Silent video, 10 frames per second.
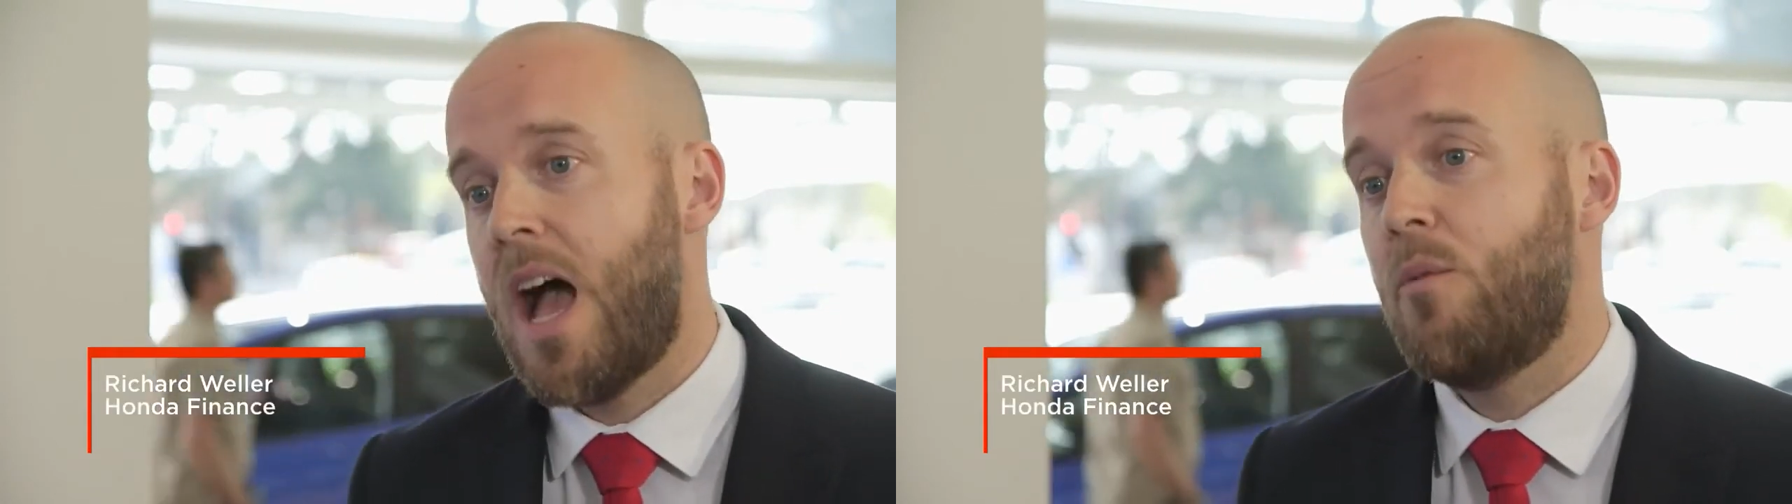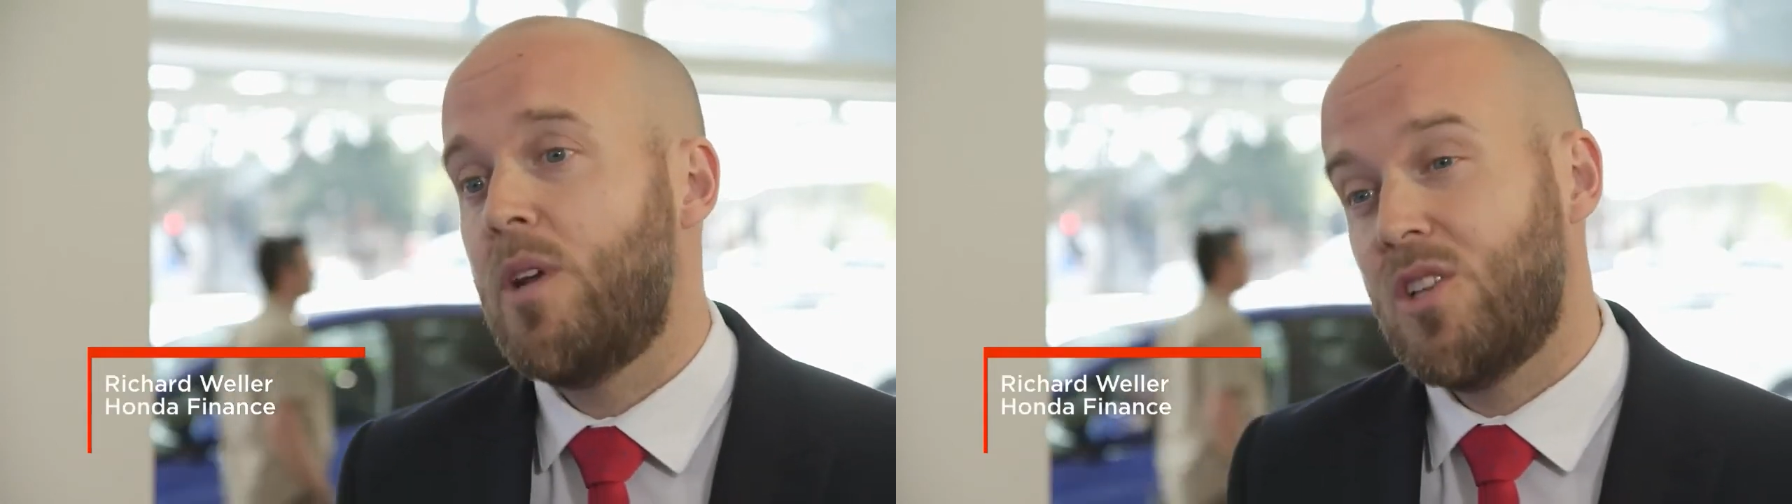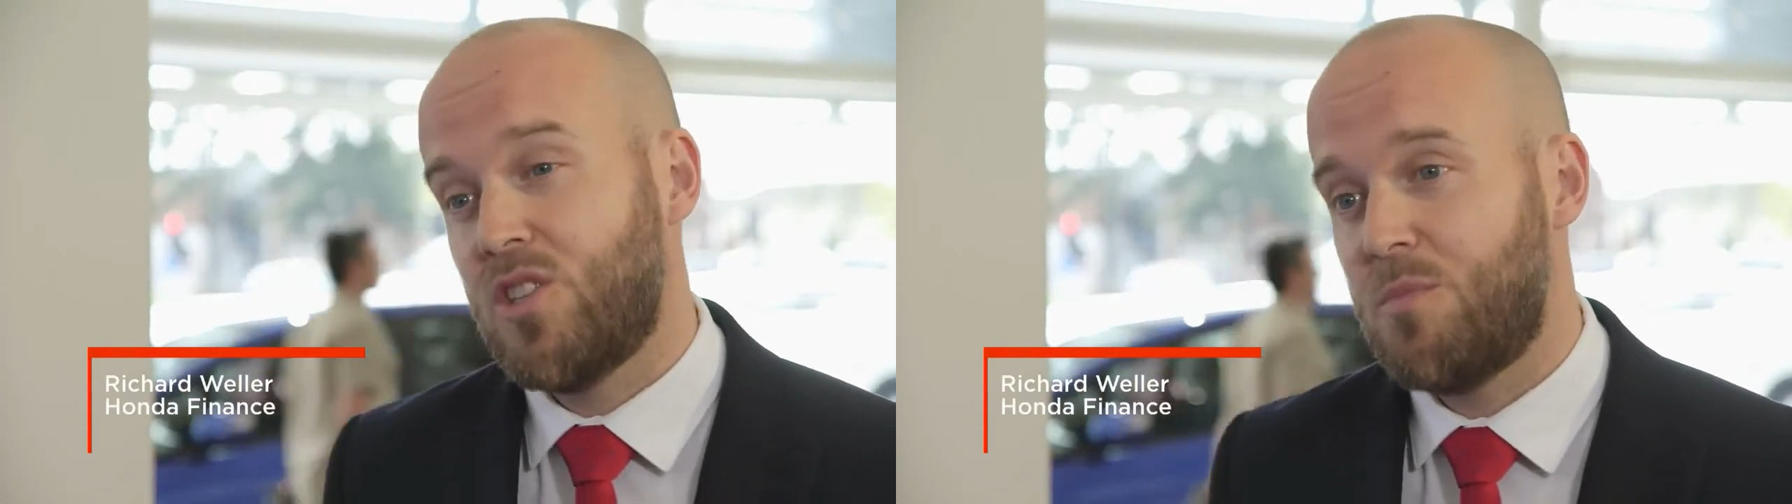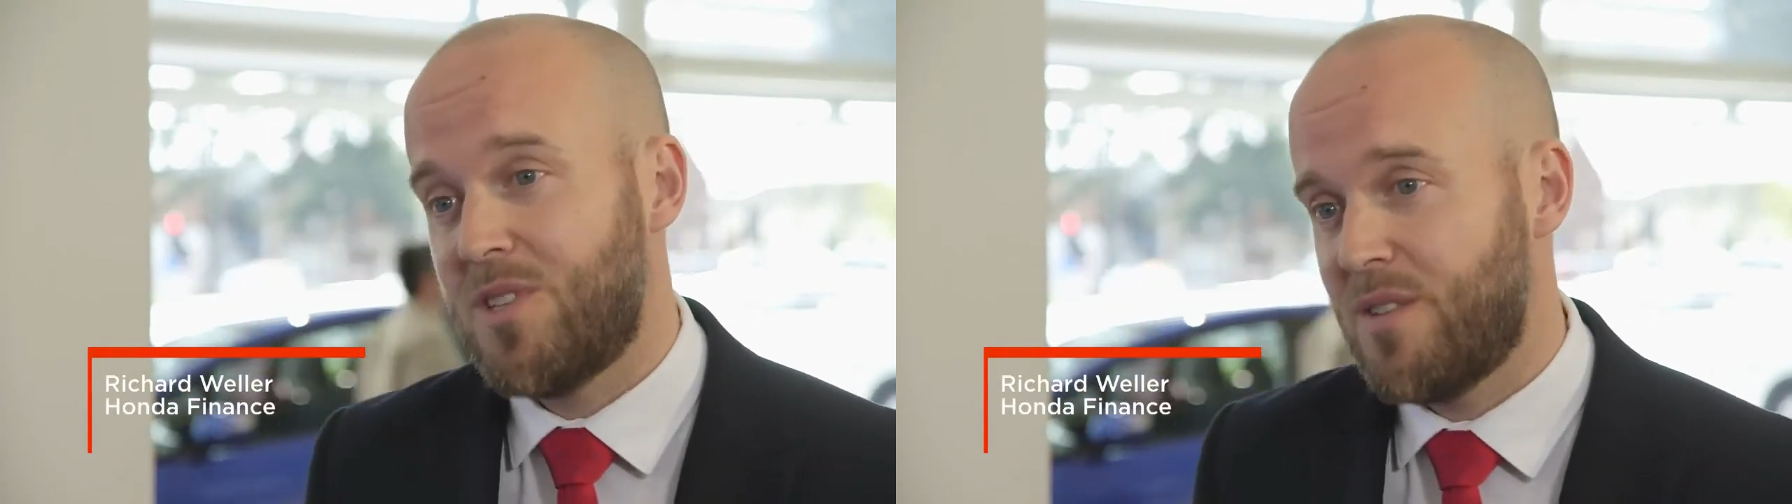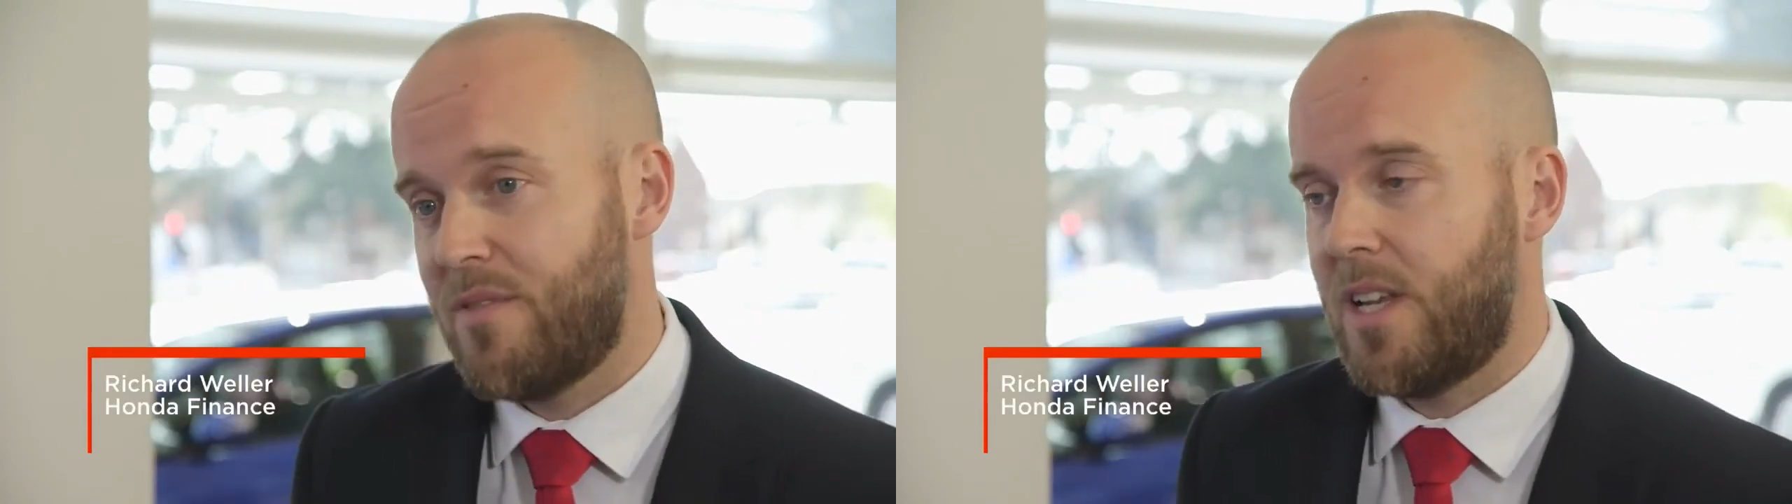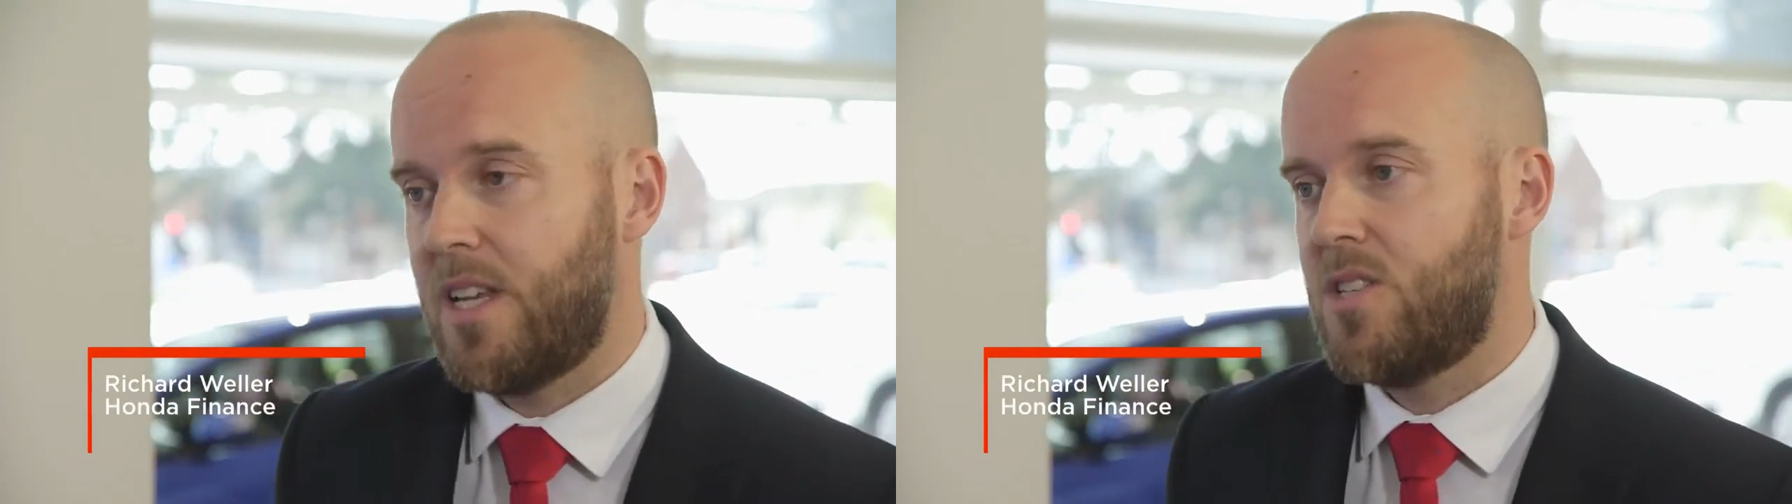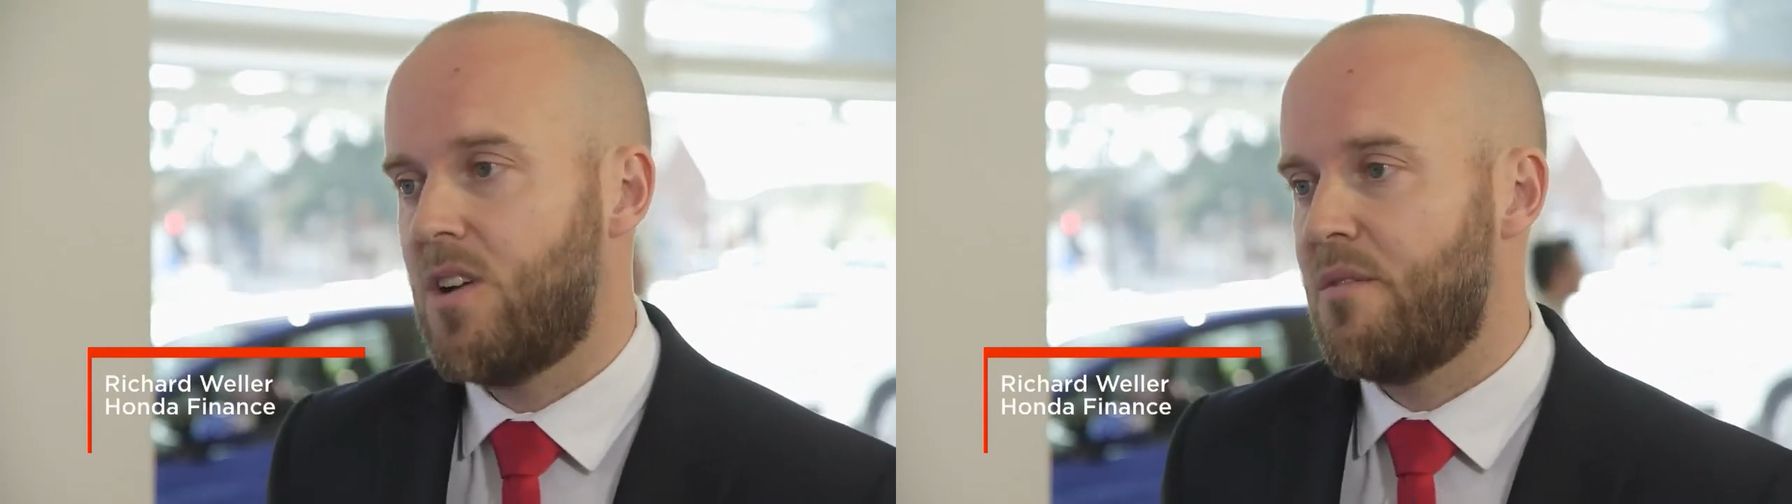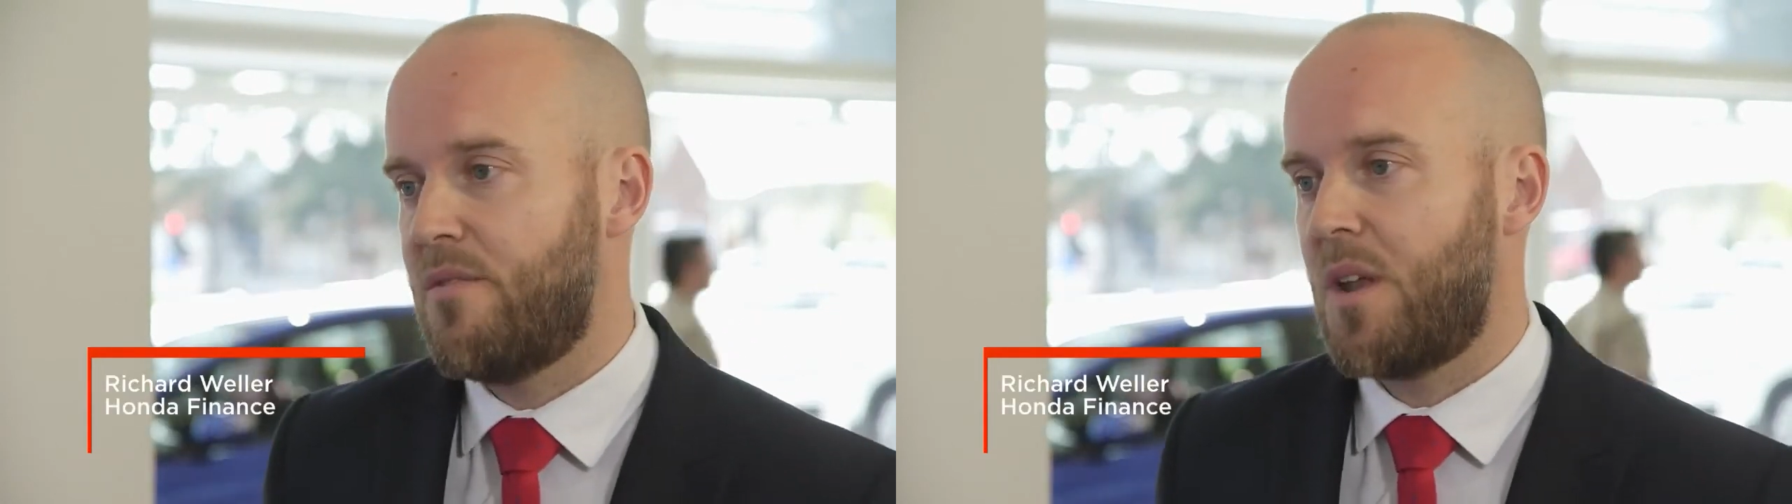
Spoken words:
and we can specifically design